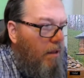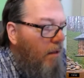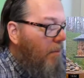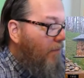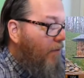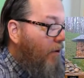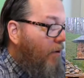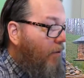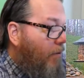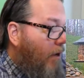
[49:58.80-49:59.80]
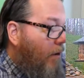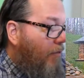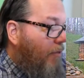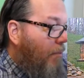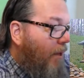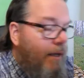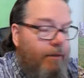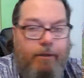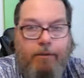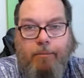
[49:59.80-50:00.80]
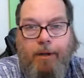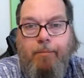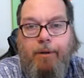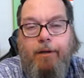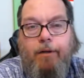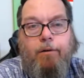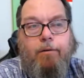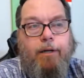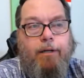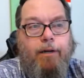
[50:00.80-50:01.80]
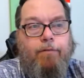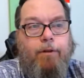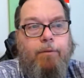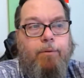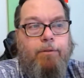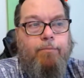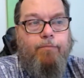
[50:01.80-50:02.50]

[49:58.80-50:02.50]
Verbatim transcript: But if you do go with the Blink system, let me know, and definitely put some